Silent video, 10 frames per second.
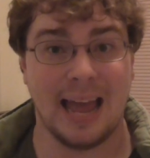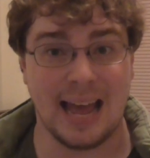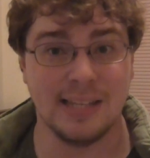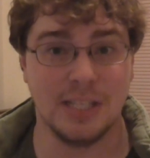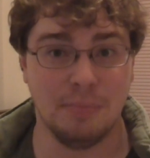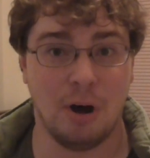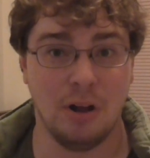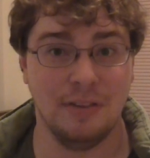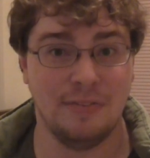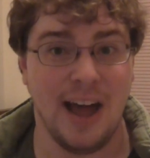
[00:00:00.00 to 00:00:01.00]
has them
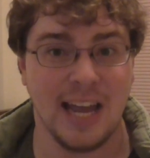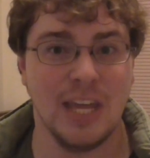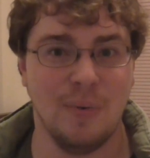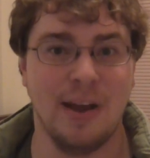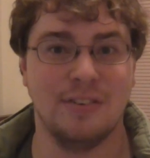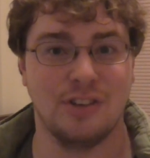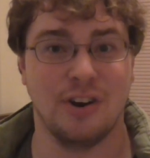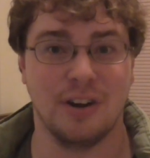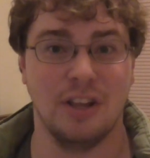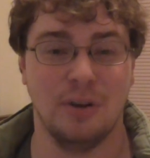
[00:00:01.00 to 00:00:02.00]
all evacuate
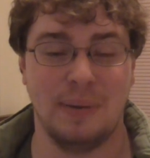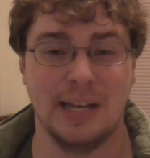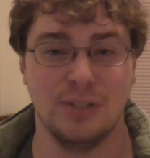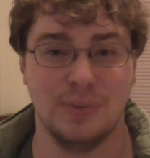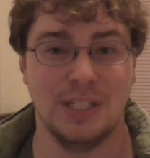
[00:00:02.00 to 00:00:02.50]
Starkiller Base